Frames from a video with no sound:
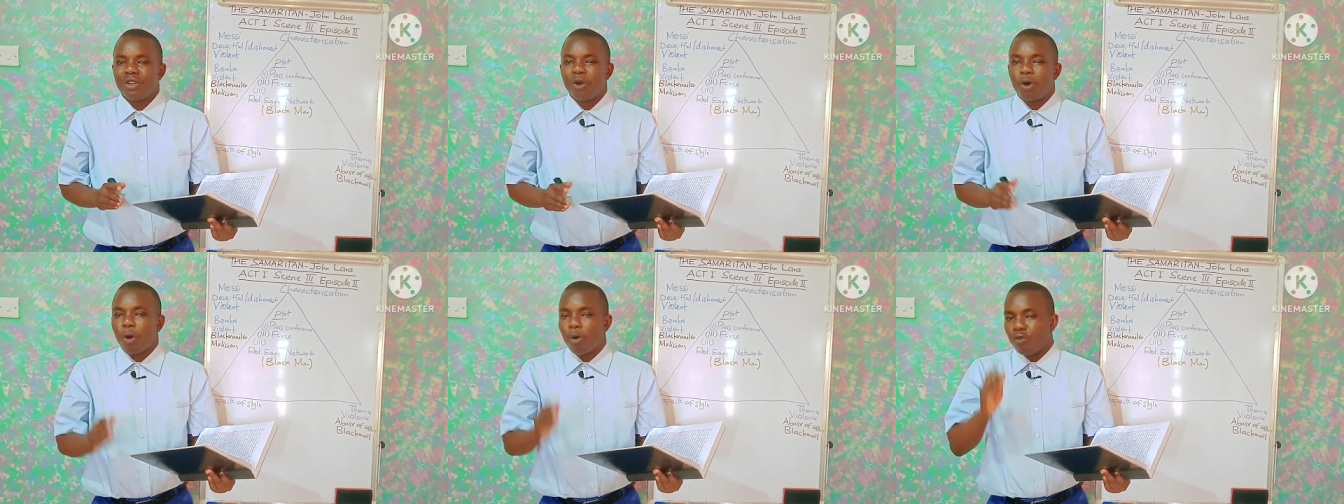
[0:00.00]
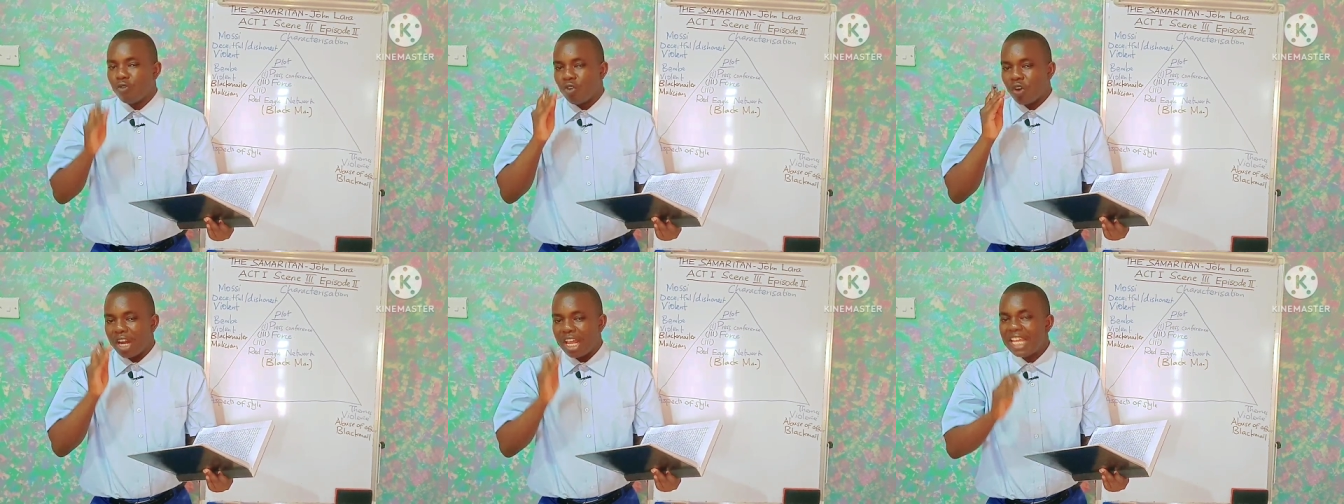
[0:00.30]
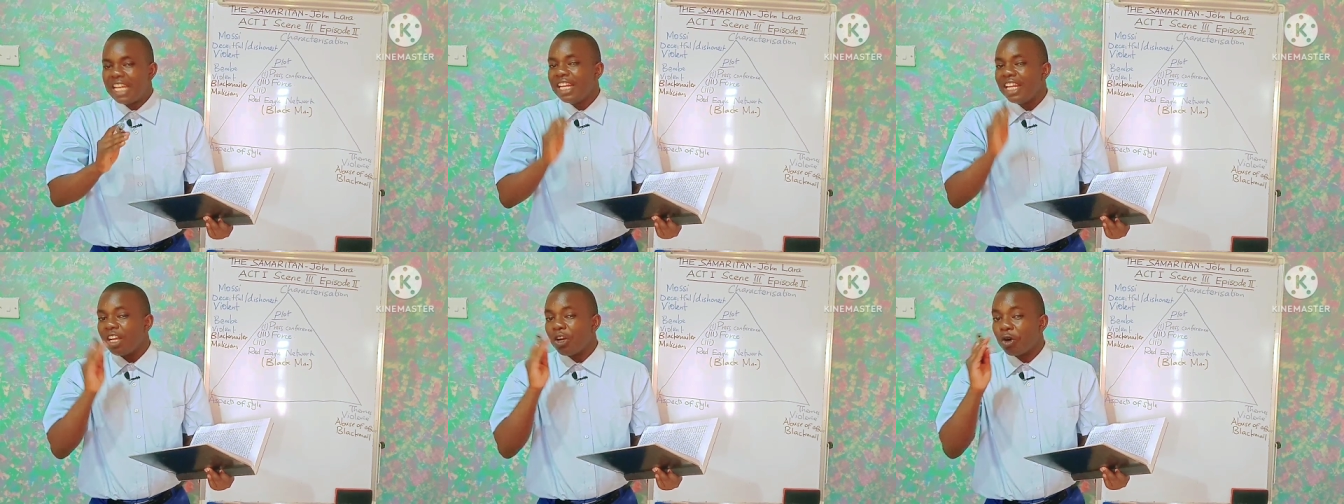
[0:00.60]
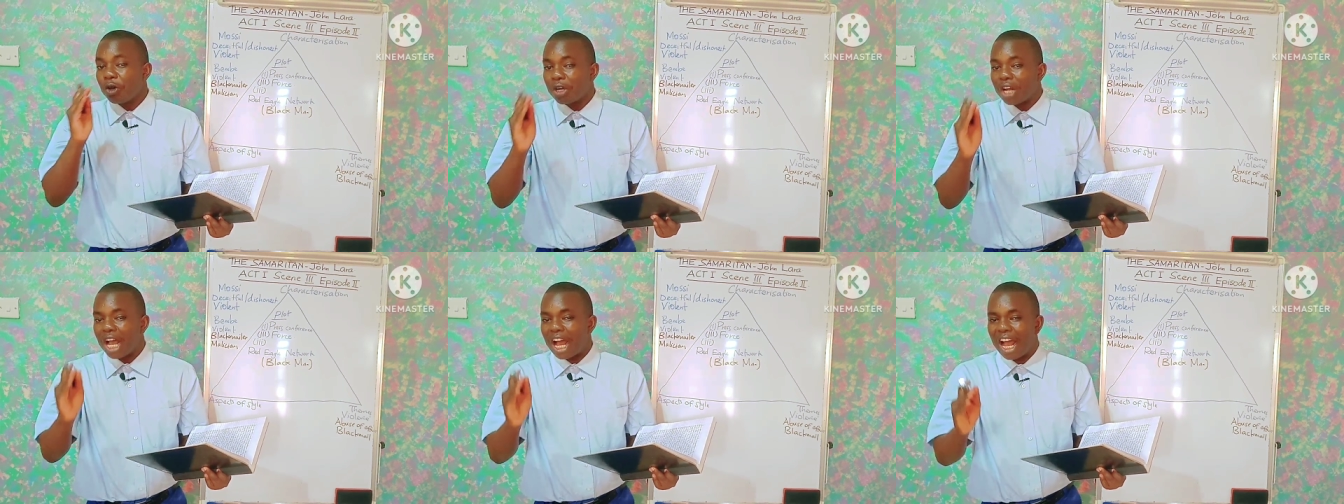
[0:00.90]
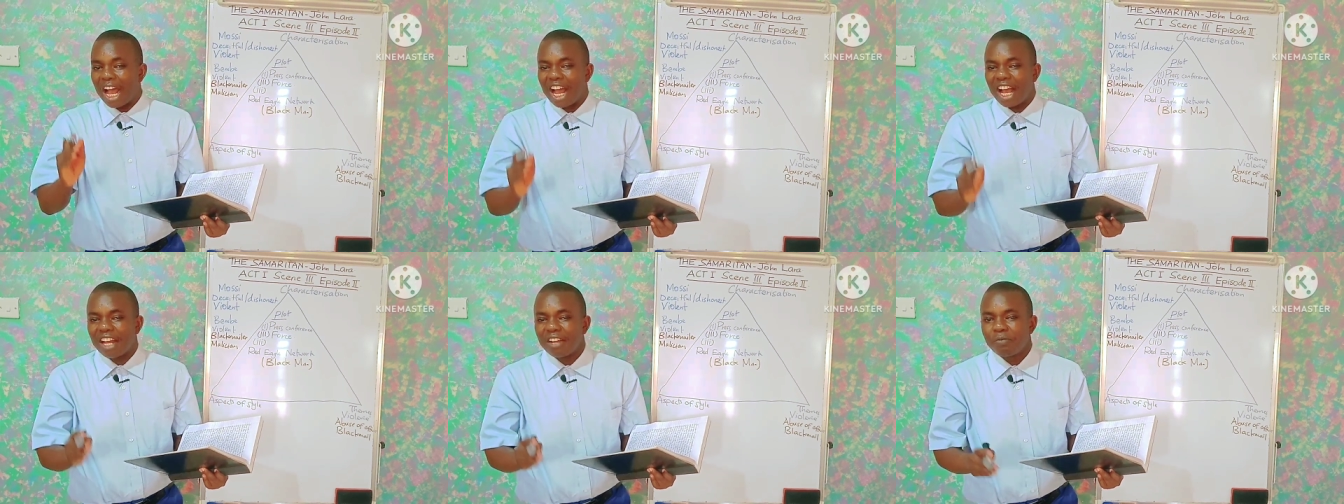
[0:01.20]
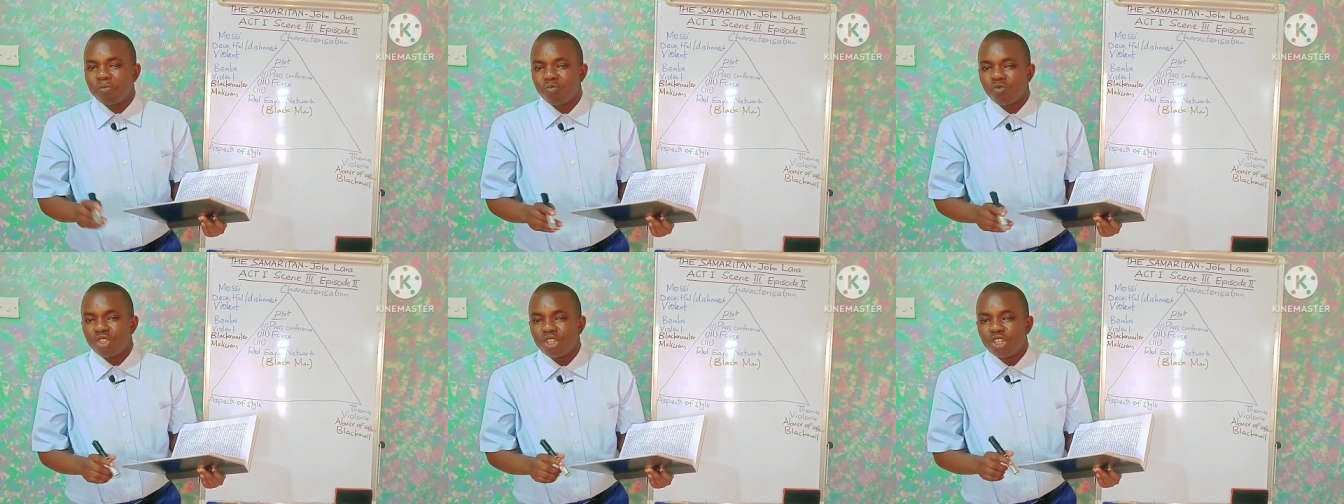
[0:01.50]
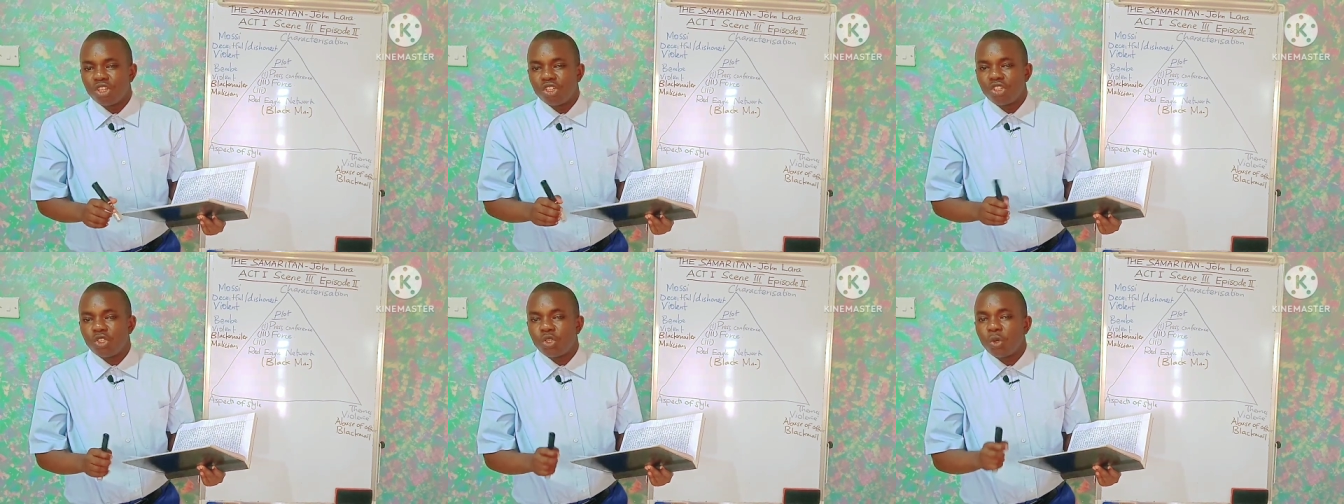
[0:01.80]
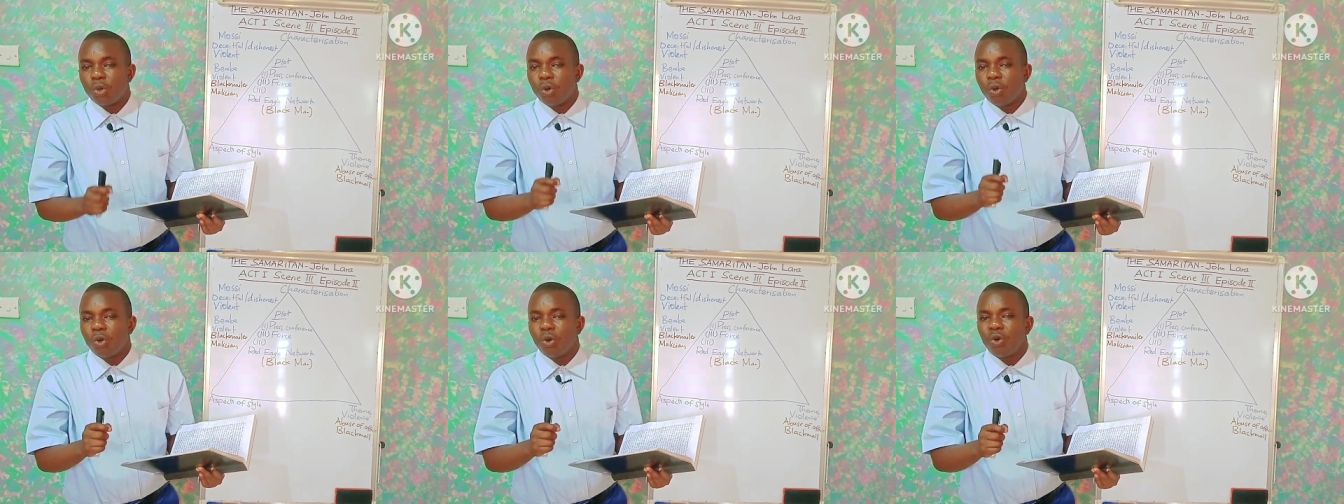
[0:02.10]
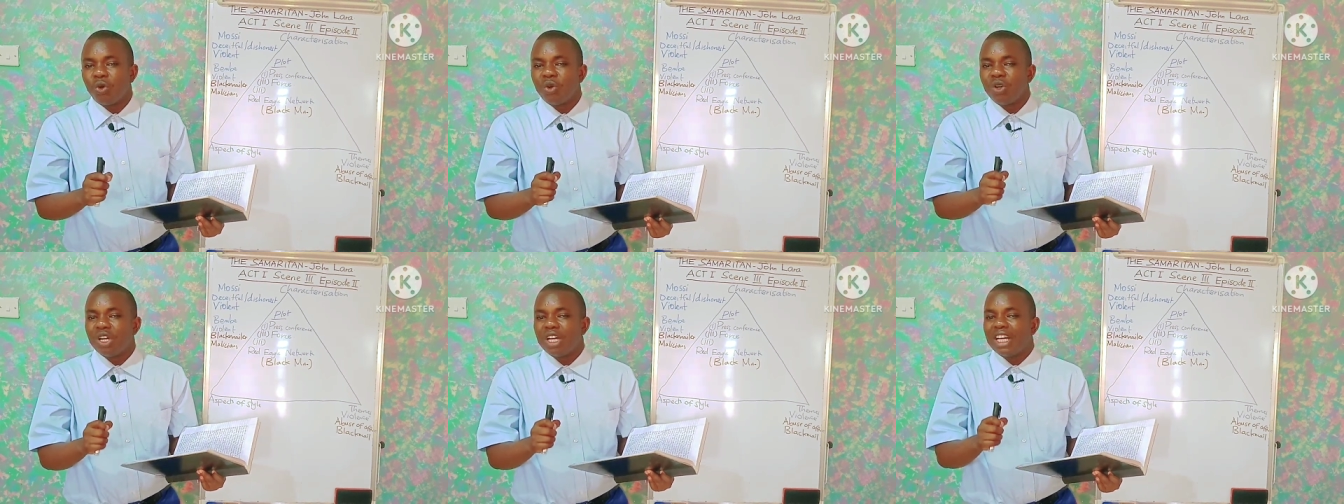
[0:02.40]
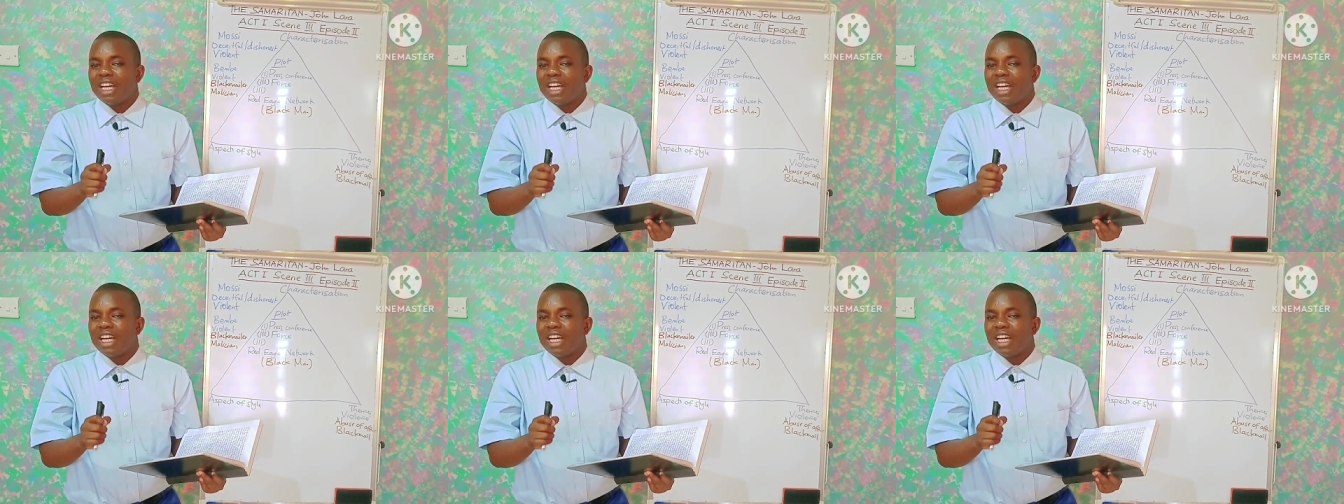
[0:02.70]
of railing on her to